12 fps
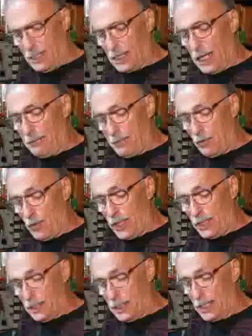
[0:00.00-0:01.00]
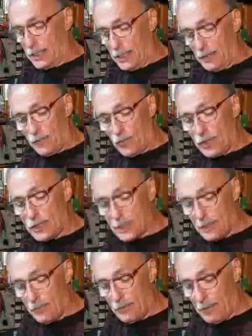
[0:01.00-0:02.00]
Copyright
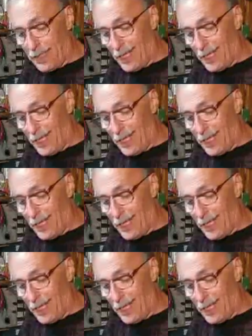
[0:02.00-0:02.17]
1947 by